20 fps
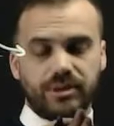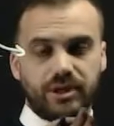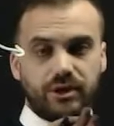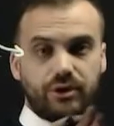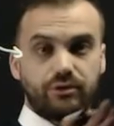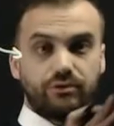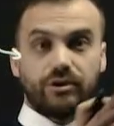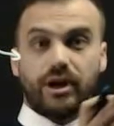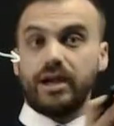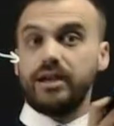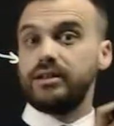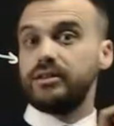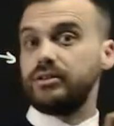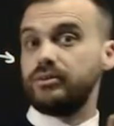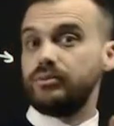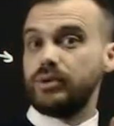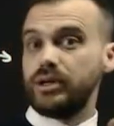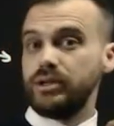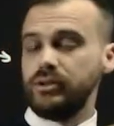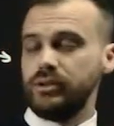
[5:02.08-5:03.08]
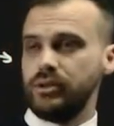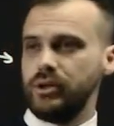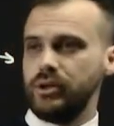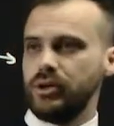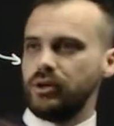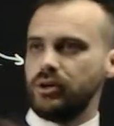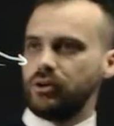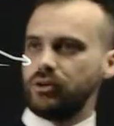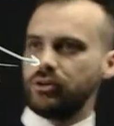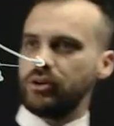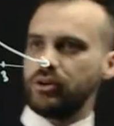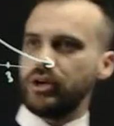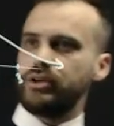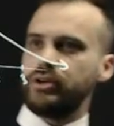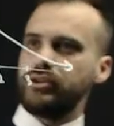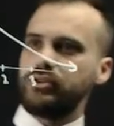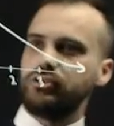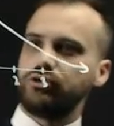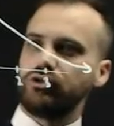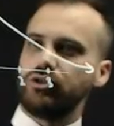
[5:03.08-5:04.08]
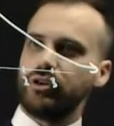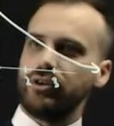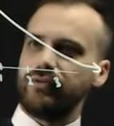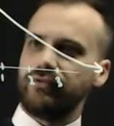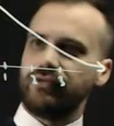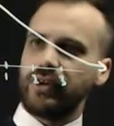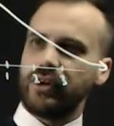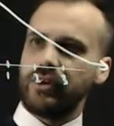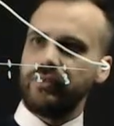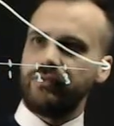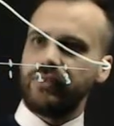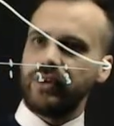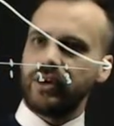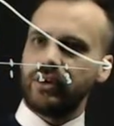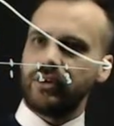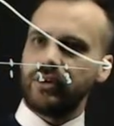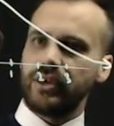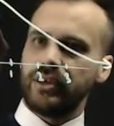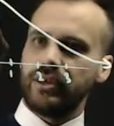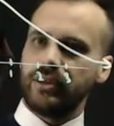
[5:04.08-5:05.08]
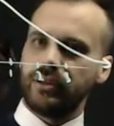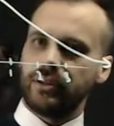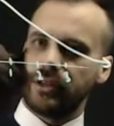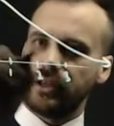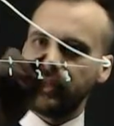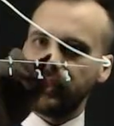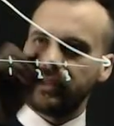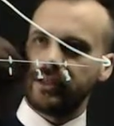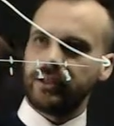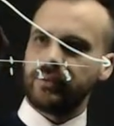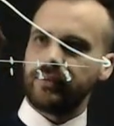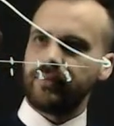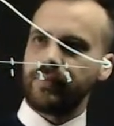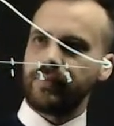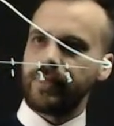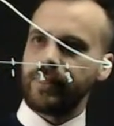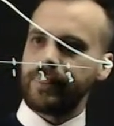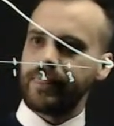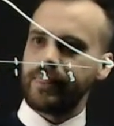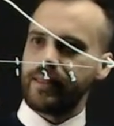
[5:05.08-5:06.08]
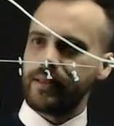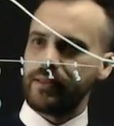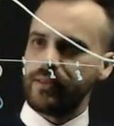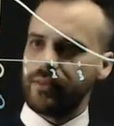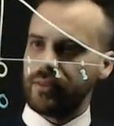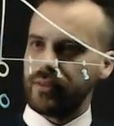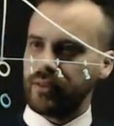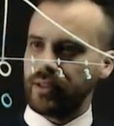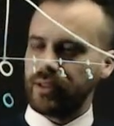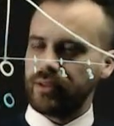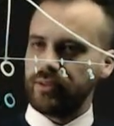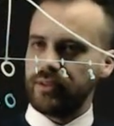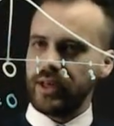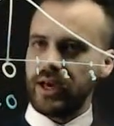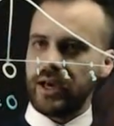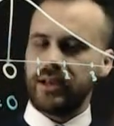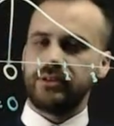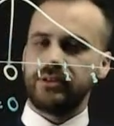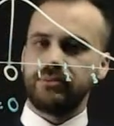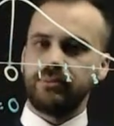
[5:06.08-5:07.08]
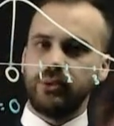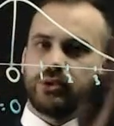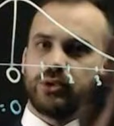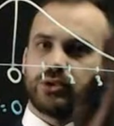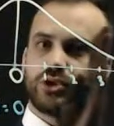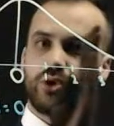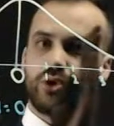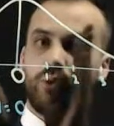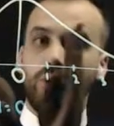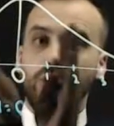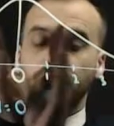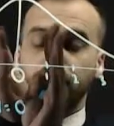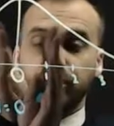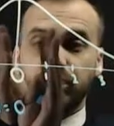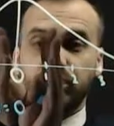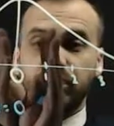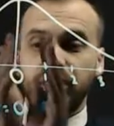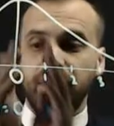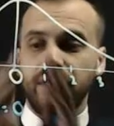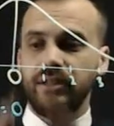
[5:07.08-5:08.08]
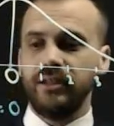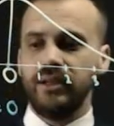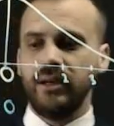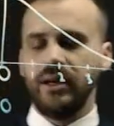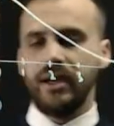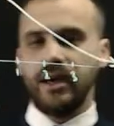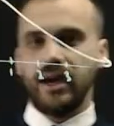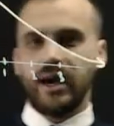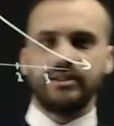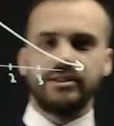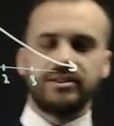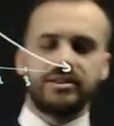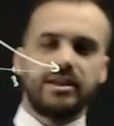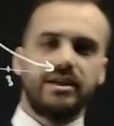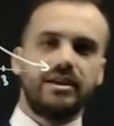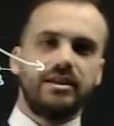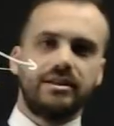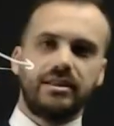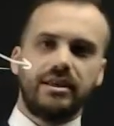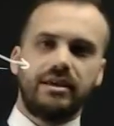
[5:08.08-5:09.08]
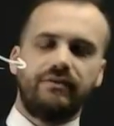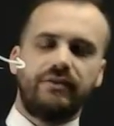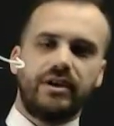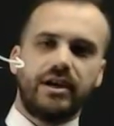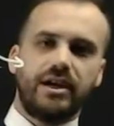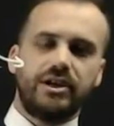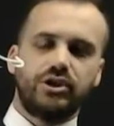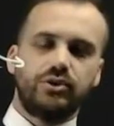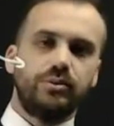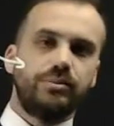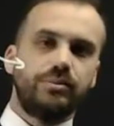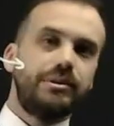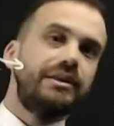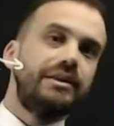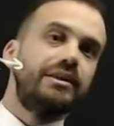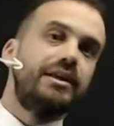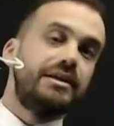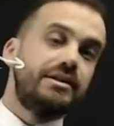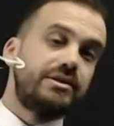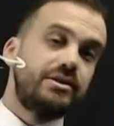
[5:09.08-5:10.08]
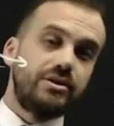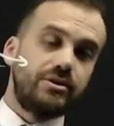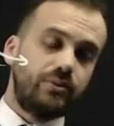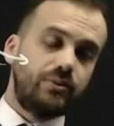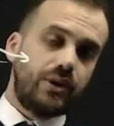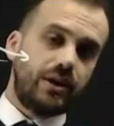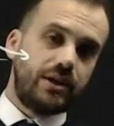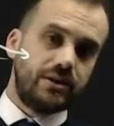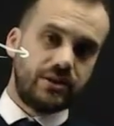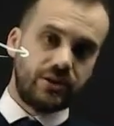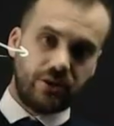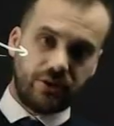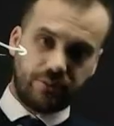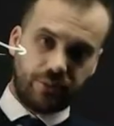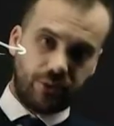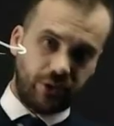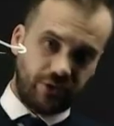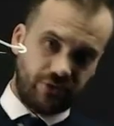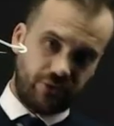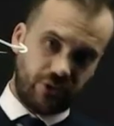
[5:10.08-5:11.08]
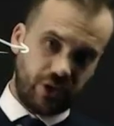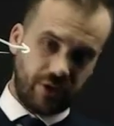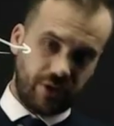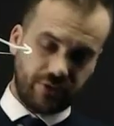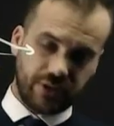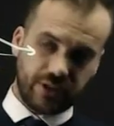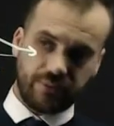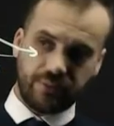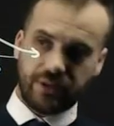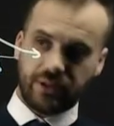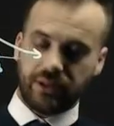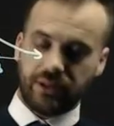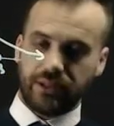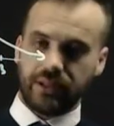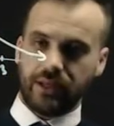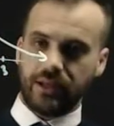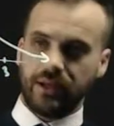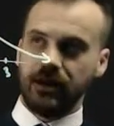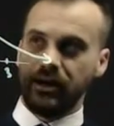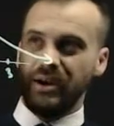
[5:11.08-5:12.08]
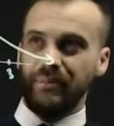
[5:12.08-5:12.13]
be greater than 1. Or I could draw it very, very, like that, more squashed in, and the standard deviation would be less than 1, 0.5 or something like that.